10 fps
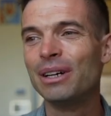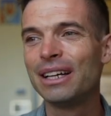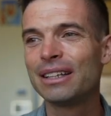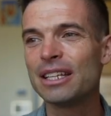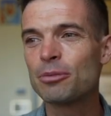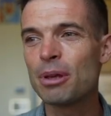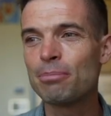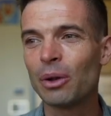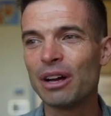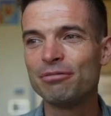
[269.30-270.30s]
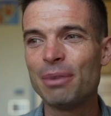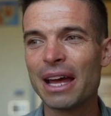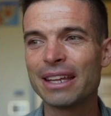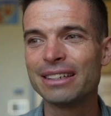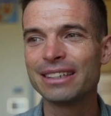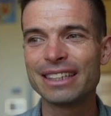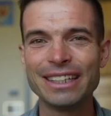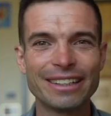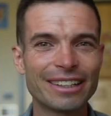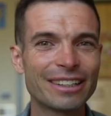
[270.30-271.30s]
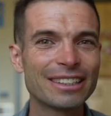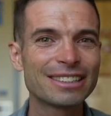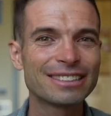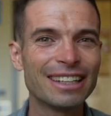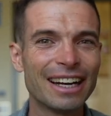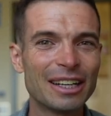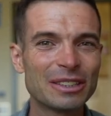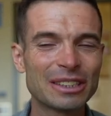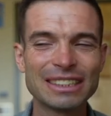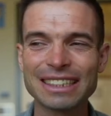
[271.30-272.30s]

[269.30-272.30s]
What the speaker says: these people have been here since at